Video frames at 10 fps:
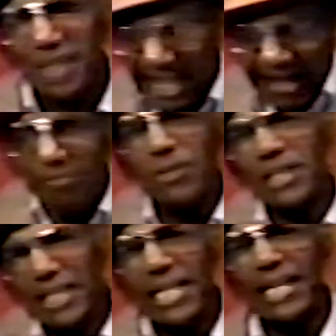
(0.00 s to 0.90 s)

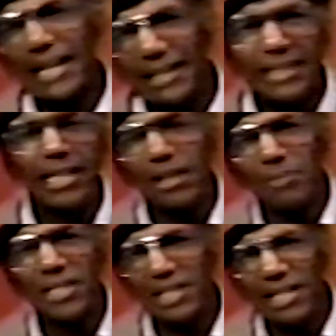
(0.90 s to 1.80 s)
Every day I tell
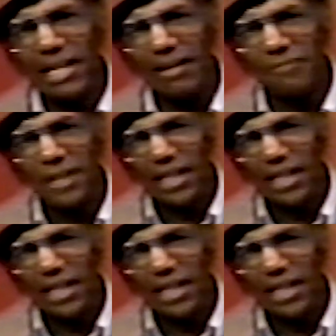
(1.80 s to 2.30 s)
myself,